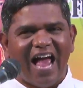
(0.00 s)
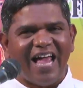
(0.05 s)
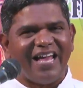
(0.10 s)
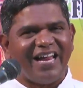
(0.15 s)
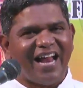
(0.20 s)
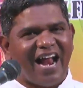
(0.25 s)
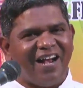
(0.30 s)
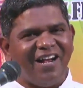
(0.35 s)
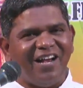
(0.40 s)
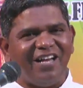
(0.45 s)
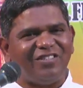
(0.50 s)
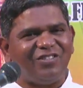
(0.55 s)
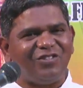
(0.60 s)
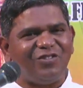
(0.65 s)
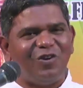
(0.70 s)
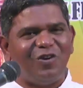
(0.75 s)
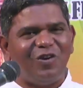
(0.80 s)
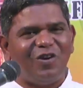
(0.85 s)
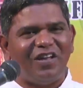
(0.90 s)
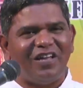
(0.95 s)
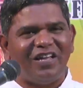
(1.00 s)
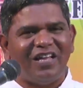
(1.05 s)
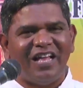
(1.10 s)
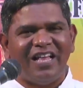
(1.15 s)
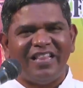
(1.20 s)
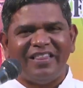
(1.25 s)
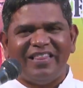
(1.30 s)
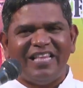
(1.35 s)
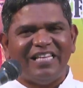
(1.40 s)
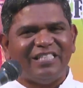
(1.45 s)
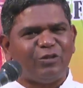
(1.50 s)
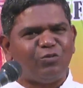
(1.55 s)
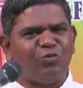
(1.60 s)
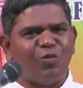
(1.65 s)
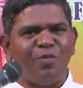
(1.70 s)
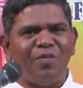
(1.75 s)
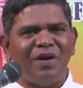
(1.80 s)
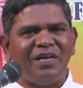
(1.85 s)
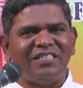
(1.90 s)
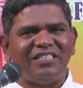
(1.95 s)
I understood this
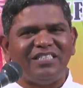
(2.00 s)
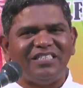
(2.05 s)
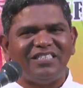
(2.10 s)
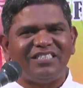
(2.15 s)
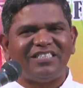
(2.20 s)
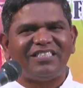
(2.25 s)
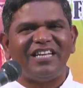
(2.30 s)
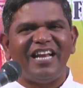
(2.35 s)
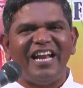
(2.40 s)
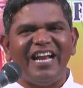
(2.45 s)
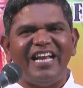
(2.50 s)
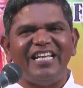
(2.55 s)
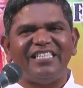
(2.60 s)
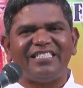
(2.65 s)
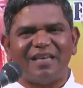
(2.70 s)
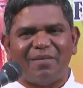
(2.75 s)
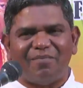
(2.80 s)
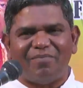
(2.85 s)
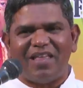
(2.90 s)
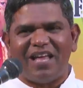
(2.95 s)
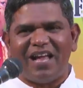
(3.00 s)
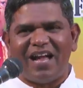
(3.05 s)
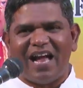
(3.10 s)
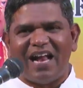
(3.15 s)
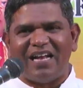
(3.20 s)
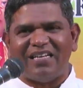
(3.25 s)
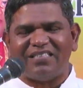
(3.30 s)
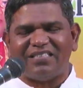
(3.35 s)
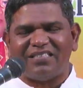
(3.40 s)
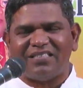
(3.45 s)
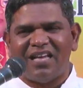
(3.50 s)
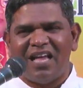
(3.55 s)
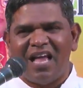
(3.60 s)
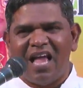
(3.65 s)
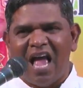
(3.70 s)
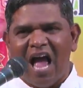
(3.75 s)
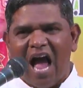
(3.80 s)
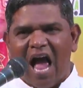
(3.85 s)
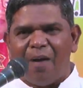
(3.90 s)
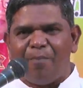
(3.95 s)
woman's need is something else.
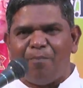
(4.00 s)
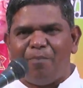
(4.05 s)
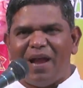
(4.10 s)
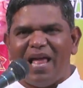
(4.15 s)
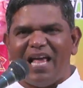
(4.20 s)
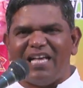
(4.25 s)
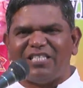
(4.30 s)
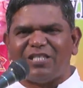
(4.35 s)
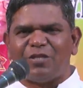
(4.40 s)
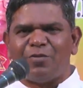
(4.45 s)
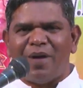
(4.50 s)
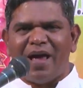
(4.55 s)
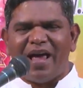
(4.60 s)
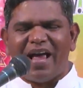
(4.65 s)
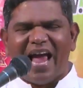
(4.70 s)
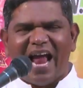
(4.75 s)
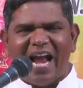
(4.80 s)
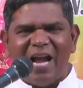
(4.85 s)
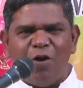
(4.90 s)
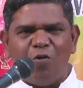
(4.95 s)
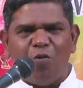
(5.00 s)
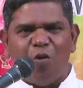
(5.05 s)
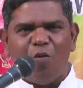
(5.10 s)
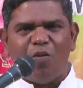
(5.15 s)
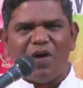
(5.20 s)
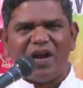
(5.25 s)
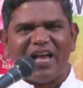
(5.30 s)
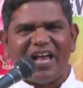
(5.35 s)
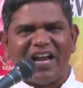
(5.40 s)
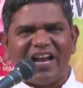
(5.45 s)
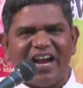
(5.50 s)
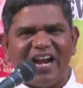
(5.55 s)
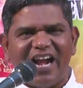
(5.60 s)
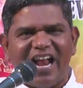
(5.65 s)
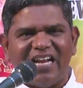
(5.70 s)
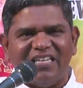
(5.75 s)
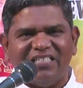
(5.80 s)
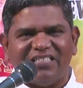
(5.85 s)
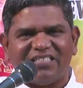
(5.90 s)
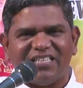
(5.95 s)
I placed my hand over her
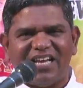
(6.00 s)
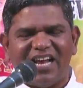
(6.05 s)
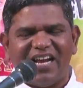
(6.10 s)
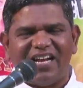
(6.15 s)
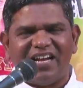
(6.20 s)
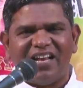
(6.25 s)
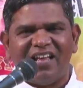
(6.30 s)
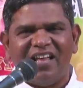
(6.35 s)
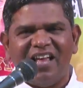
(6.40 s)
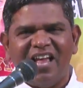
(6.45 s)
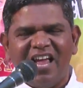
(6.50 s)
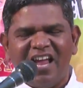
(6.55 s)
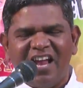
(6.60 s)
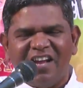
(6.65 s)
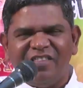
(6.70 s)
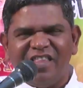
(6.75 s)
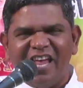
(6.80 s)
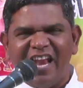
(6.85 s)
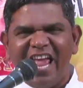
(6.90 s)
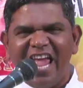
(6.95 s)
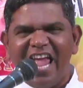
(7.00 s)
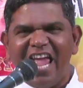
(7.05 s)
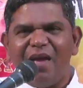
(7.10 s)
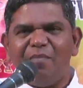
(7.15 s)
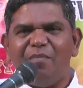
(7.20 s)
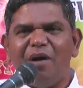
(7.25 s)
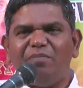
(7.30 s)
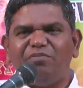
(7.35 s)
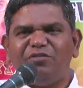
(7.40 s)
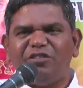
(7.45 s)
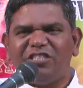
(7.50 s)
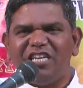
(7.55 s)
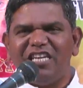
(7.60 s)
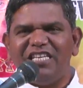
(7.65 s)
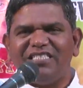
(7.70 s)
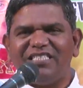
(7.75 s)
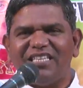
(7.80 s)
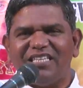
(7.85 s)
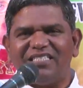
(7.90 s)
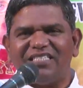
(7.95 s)
head and said, in the name of
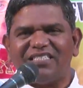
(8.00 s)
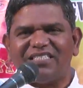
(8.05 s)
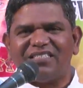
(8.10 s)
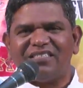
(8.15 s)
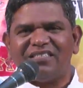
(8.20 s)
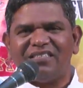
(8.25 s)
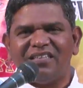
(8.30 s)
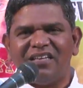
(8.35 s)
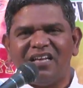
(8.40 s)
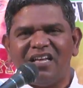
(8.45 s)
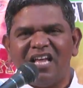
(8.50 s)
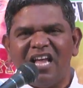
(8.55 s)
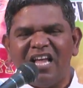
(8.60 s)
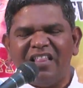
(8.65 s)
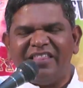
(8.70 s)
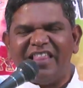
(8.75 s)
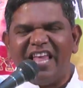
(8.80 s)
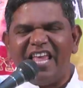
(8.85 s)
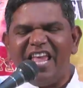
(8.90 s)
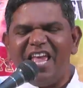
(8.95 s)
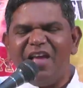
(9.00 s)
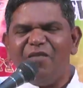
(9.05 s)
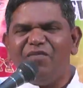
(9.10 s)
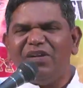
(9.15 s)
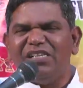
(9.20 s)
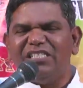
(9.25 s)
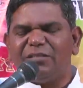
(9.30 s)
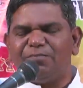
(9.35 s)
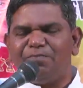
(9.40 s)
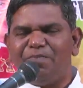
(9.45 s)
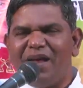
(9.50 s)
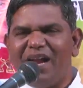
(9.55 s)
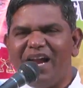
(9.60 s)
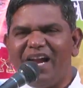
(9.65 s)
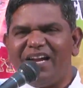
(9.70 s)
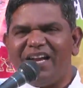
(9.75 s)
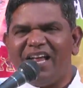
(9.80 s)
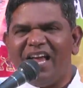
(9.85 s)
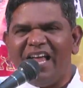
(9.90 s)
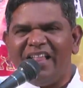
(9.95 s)
Jesus, the evil
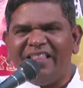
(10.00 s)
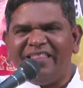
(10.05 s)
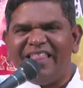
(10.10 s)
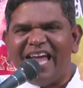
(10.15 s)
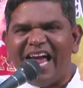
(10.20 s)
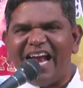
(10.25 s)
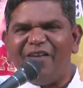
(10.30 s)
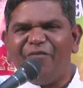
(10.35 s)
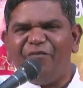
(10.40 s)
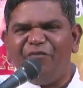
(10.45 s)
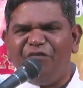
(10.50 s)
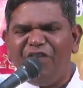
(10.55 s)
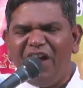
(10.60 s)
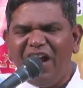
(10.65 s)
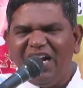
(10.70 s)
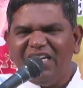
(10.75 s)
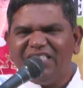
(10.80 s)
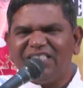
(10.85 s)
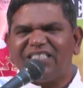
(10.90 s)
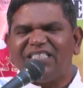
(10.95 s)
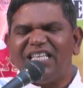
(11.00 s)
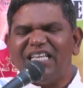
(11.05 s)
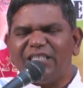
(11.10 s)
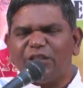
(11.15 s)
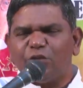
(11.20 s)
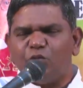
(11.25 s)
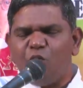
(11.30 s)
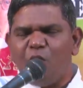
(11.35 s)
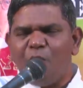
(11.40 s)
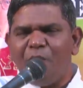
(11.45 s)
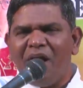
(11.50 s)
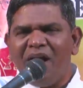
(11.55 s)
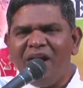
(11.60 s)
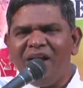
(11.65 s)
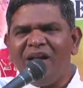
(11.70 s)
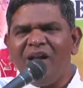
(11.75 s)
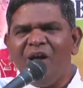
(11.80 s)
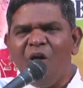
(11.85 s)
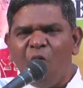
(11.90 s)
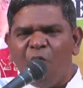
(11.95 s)
spirit that fills this woman
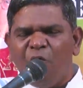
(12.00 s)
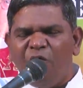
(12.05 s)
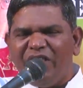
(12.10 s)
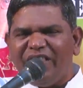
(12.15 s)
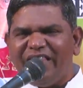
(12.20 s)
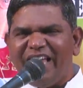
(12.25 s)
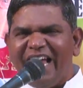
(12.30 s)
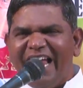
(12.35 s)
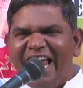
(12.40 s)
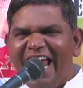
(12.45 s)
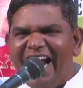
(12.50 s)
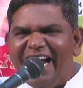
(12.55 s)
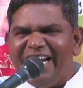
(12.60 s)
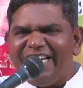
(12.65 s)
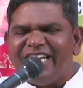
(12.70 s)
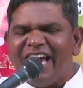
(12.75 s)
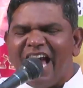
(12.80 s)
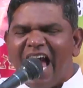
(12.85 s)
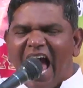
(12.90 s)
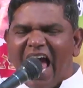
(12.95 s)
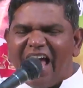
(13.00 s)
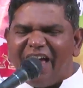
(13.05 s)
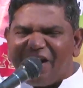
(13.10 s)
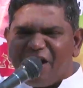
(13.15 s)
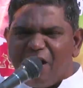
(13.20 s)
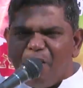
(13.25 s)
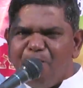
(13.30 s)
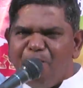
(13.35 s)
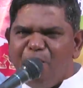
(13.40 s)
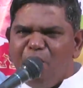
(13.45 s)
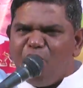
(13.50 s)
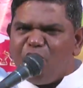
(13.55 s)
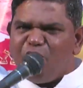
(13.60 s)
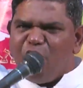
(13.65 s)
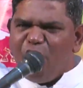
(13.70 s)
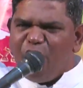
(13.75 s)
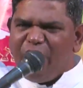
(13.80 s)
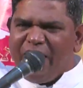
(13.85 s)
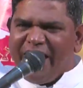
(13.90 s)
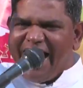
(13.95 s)
with the guilt, I rebuke
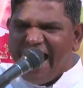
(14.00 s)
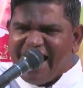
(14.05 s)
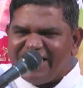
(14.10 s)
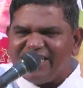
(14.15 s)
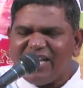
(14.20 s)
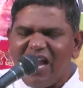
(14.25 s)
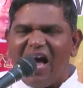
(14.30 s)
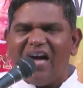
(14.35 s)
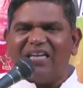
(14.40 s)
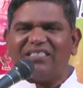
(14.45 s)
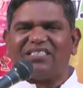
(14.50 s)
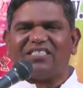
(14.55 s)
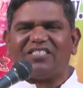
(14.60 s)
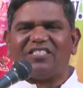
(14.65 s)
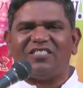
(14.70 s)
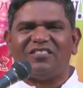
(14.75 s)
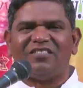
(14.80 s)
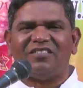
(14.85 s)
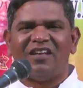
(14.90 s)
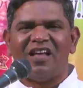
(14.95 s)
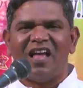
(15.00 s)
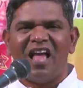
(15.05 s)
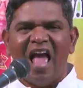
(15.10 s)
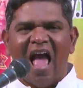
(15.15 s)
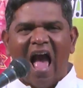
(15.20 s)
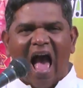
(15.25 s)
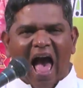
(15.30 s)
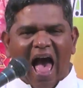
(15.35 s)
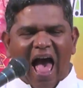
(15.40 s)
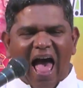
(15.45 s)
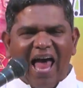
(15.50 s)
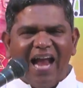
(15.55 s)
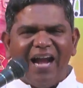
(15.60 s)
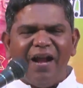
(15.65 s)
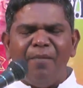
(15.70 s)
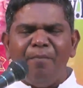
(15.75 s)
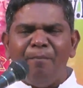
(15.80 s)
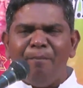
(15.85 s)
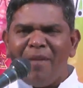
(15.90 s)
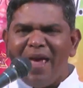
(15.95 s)
you, get lost, and
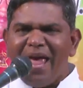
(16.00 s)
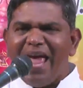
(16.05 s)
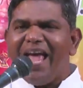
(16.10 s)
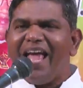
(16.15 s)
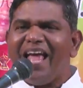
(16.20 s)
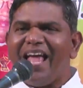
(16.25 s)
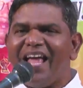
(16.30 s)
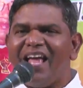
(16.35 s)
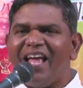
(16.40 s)
may